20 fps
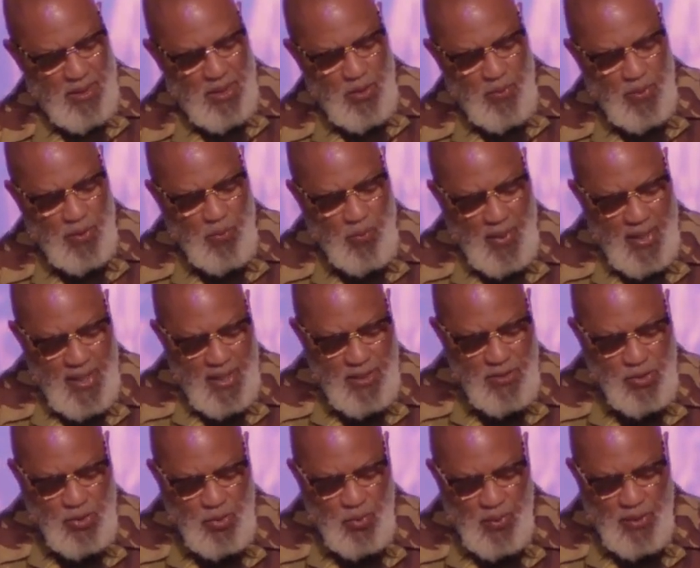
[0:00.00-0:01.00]
You were
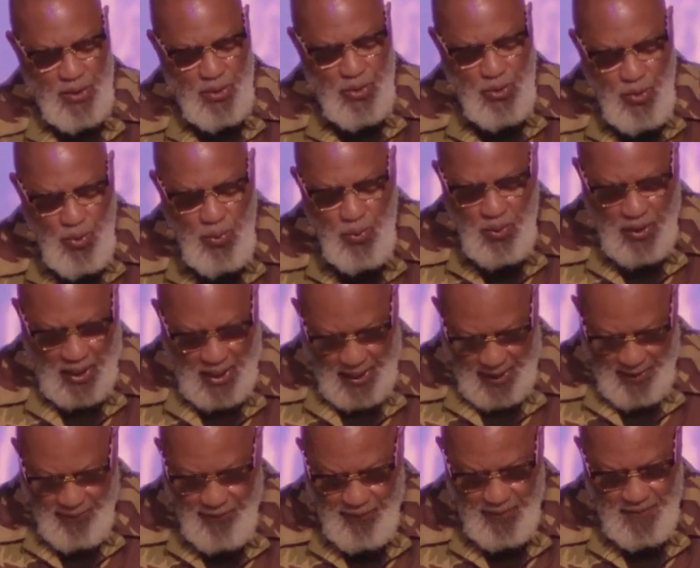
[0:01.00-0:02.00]
raised to a new
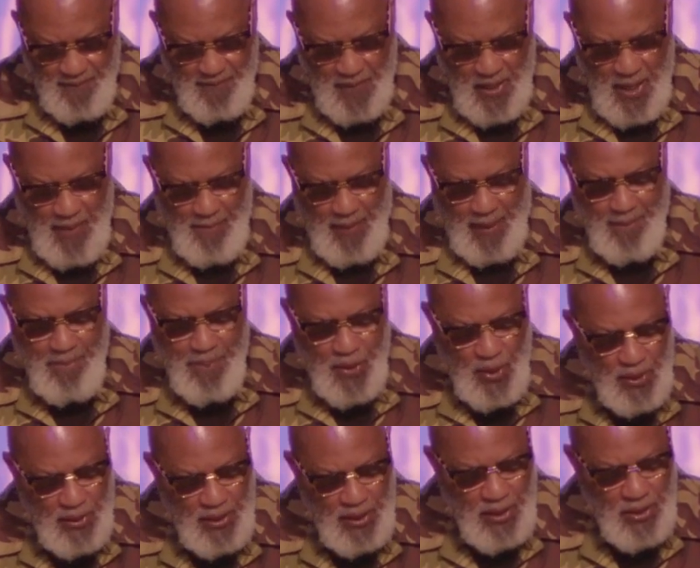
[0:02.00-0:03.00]
life by
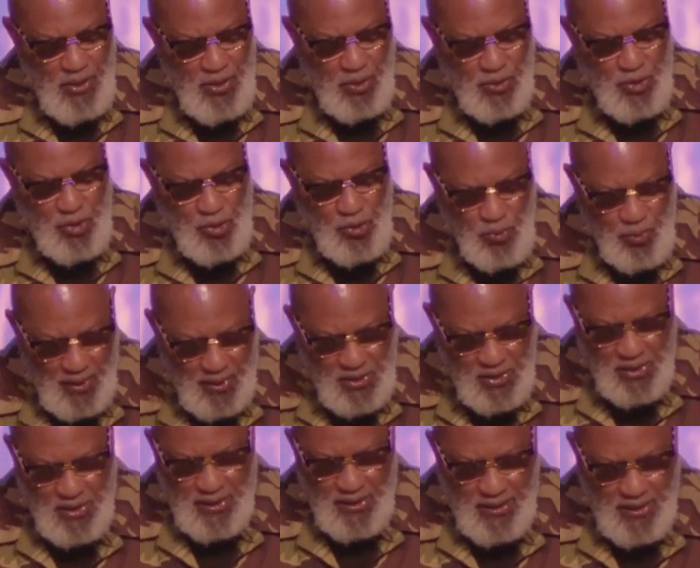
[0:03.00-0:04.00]
putting your
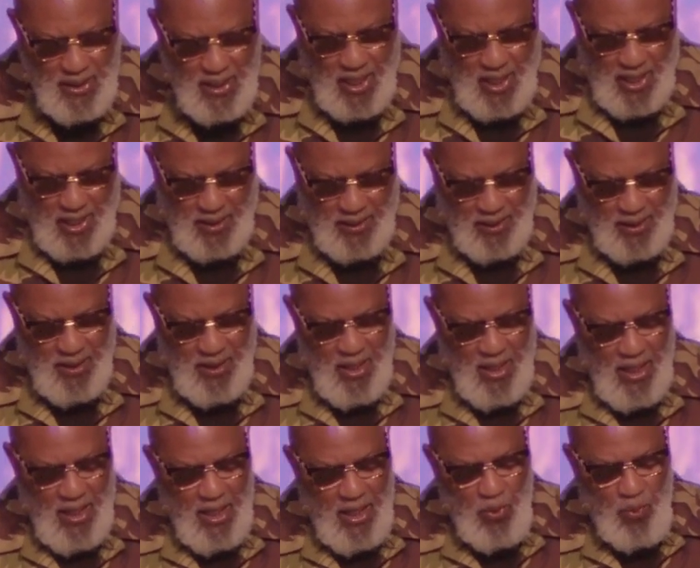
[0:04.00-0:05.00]
trust in God.
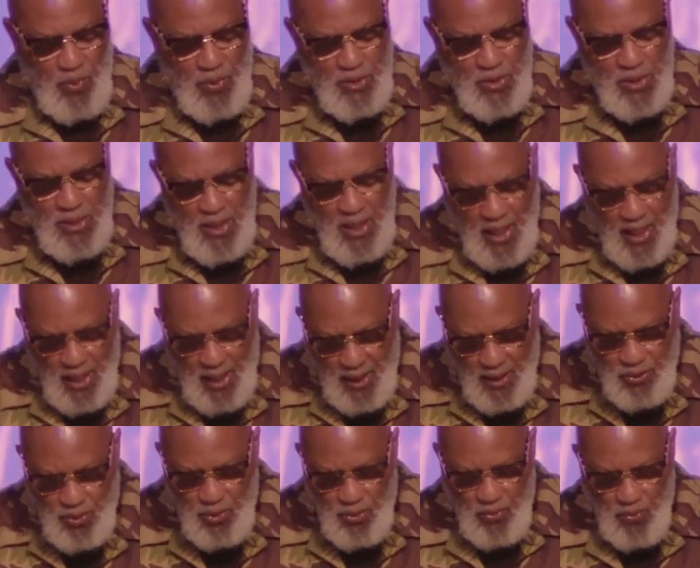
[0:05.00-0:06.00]
It was
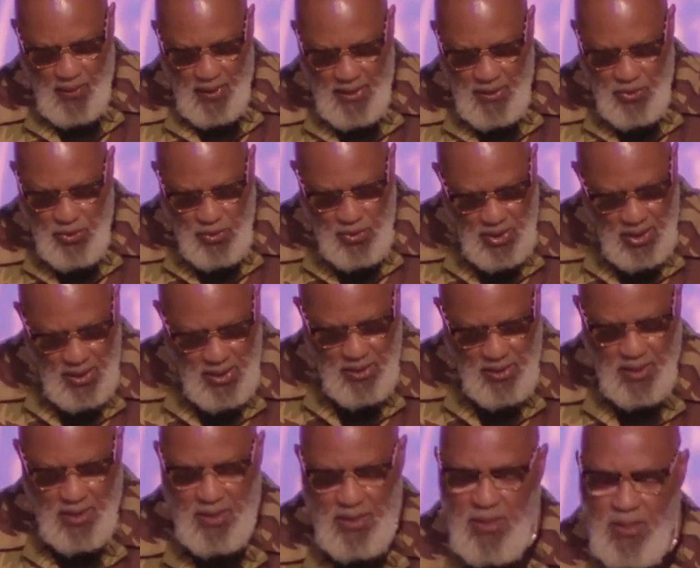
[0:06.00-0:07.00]
God who raised
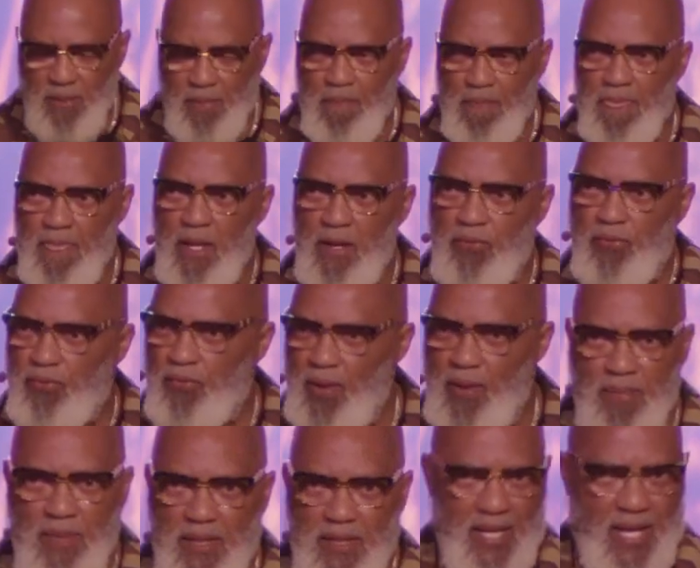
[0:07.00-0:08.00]
Jesus
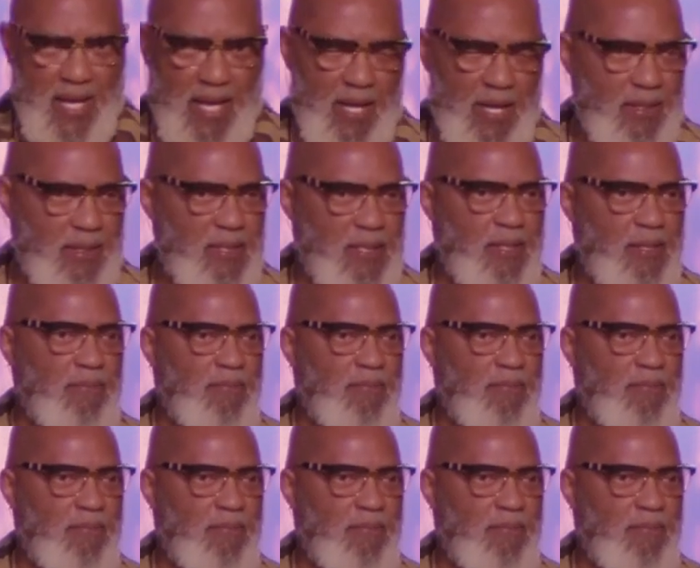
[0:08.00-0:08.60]
from the dead.